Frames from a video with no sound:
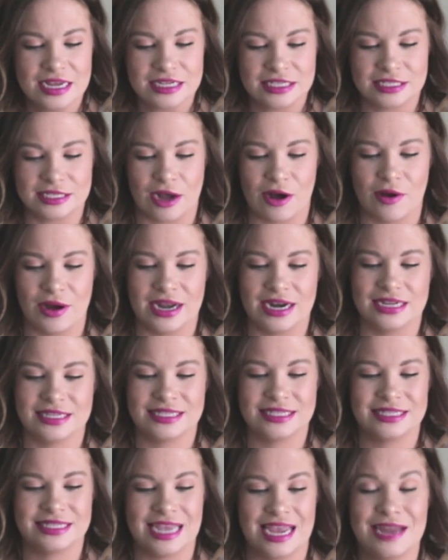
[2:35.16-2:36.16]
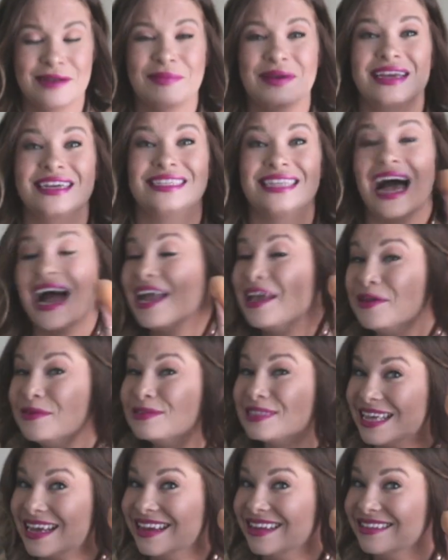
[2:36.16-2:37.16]
So, and it's stained because I
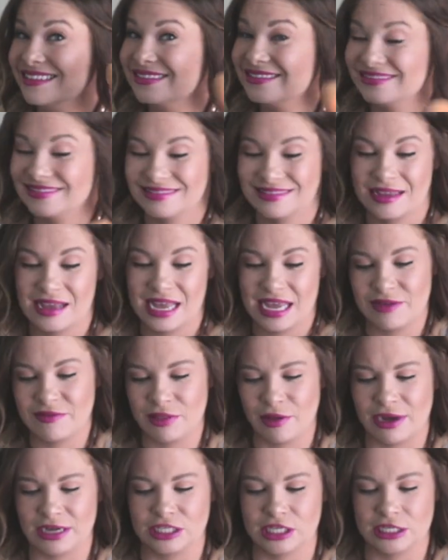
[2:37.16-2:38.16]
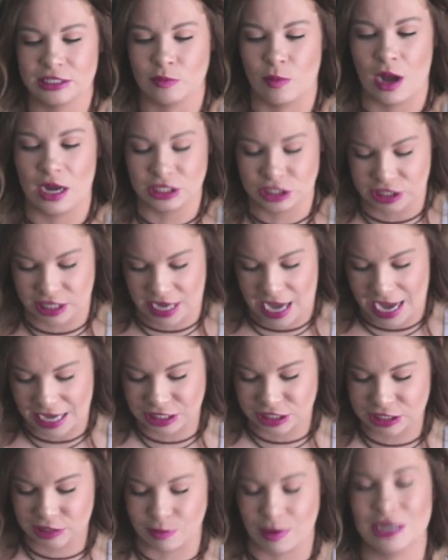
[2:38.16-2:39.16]
use it, even though I just washed it. I
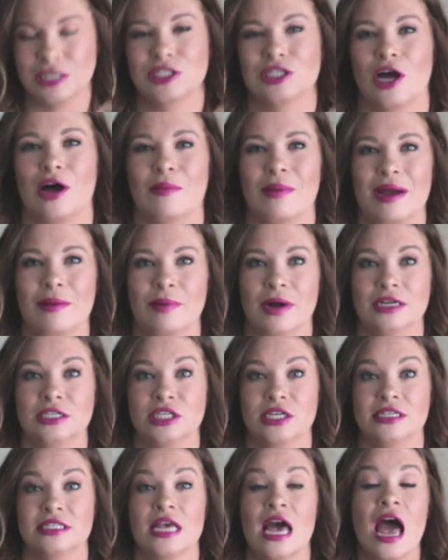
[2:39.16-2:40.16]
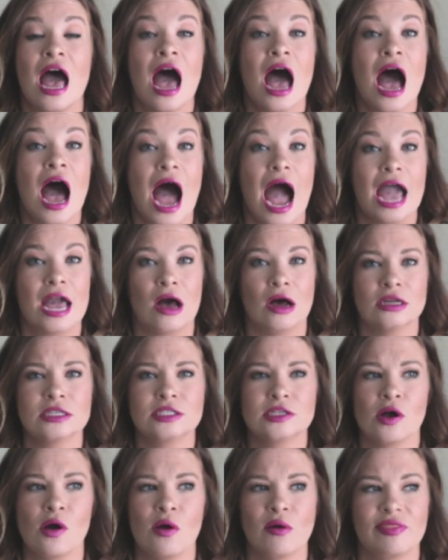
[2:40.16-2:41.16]
just washed all my brushes. I
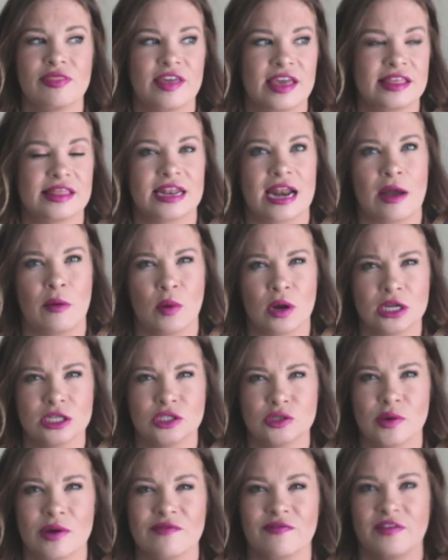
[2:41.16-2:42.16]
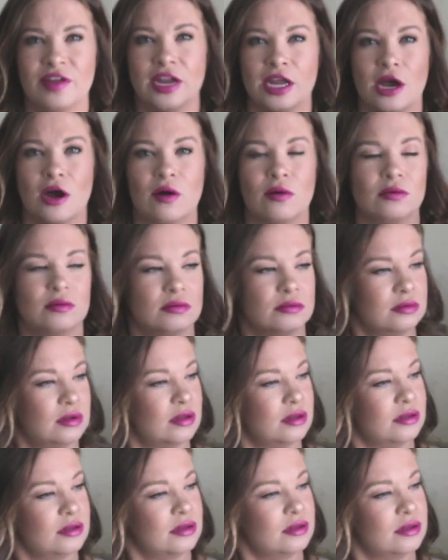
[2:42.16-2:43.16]
also think that I want to do a video.
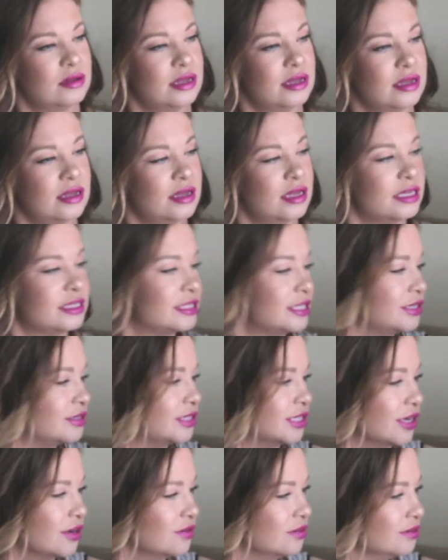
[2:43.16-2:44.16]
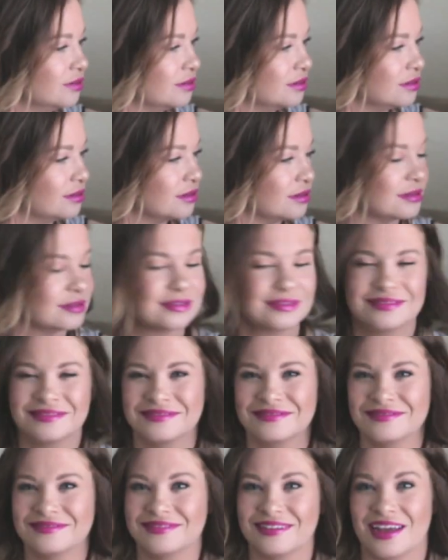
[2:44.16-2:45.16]
Excuse you.
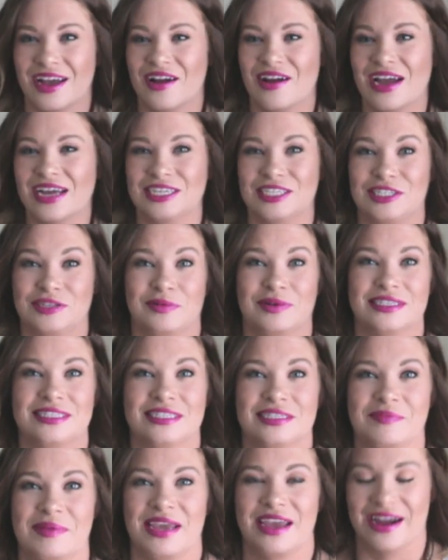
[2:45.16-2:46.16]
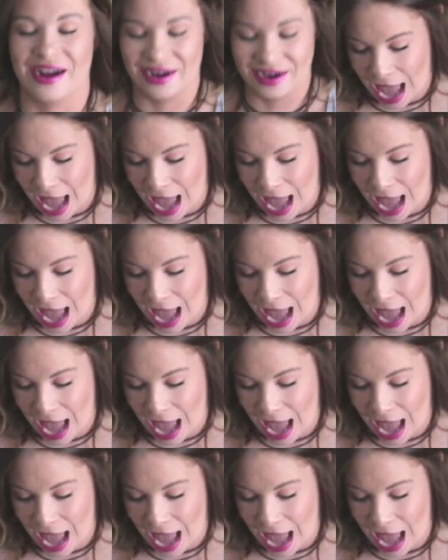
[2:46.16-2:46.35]
All right, she wants to be here.